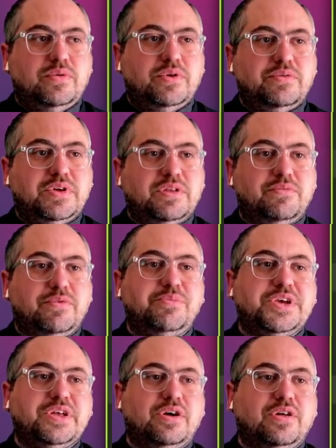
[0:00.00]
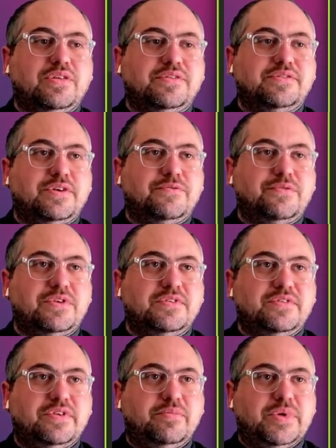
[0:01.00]
we don't need to repeat all this stuff. We
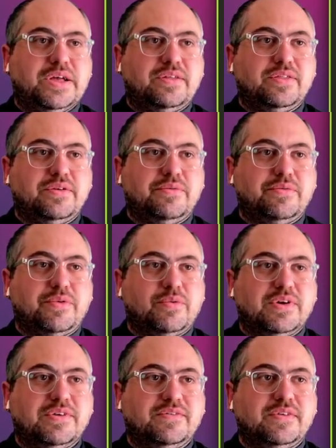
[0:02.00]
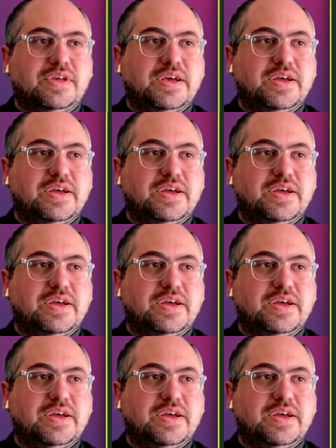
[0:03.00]
just need to make the request